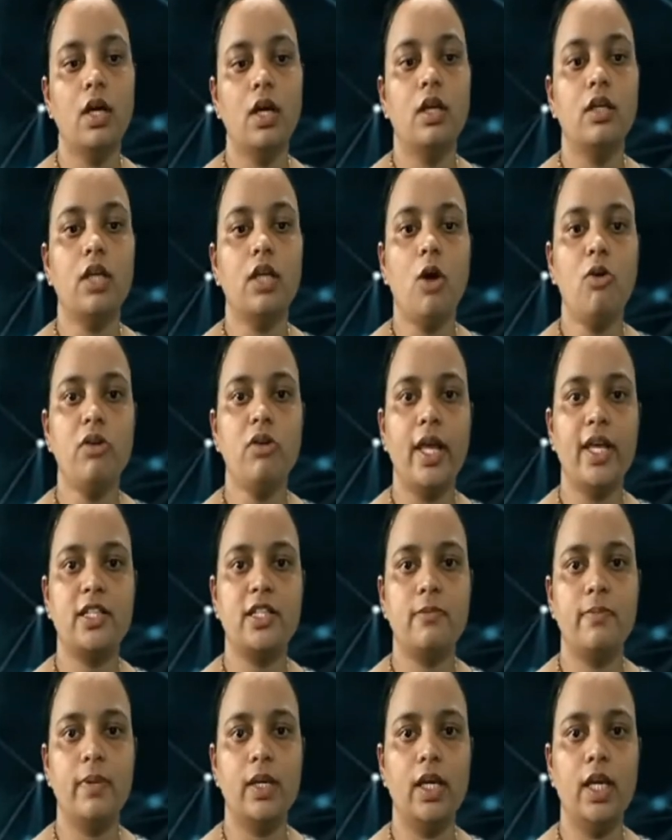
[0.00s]
Now next
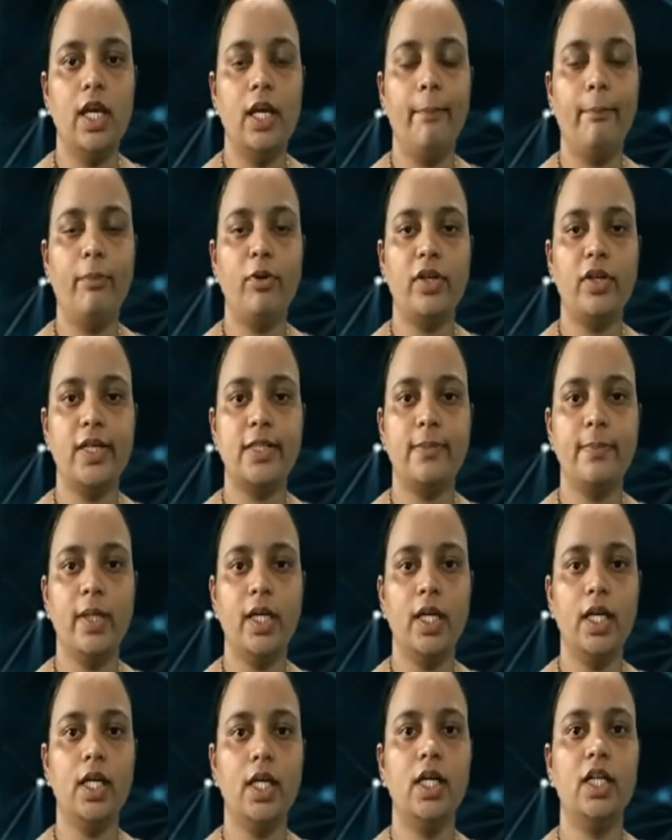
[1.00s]
B, input is
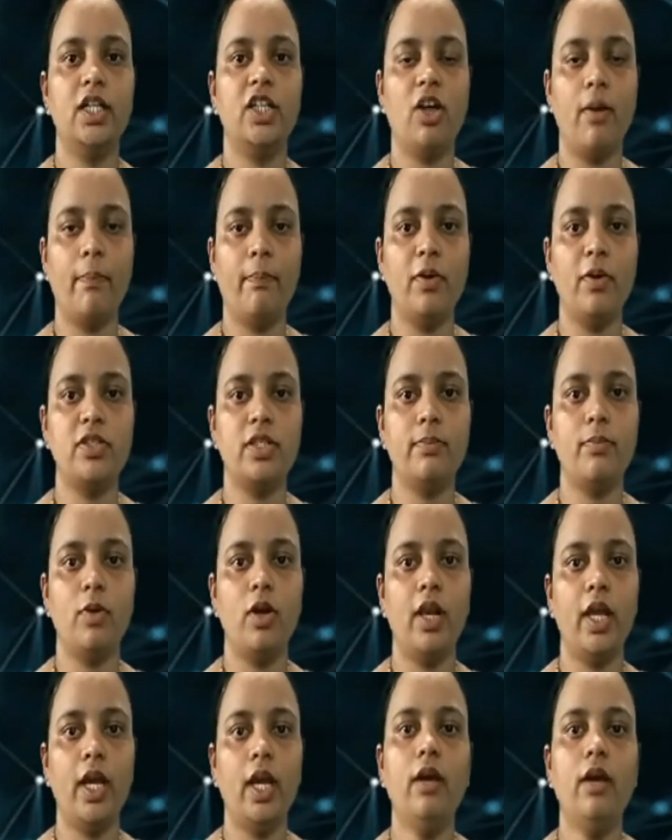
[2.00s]
B, topmost symbol
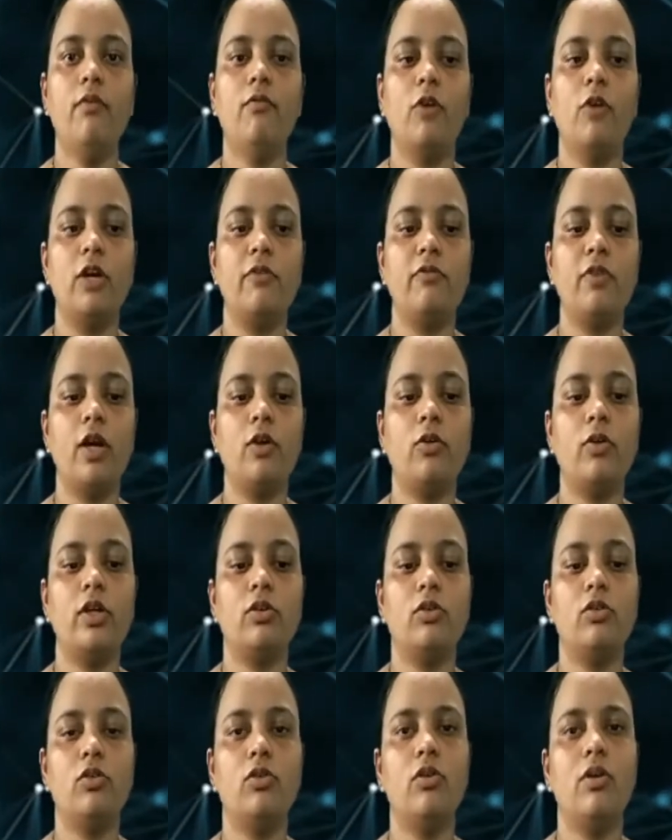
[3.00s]
A, what we are going
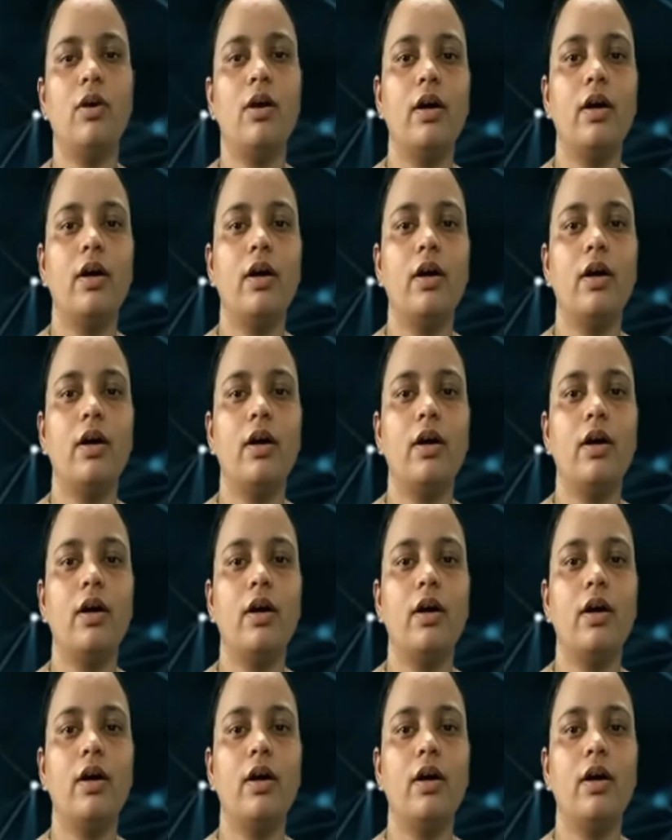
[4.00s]
to do?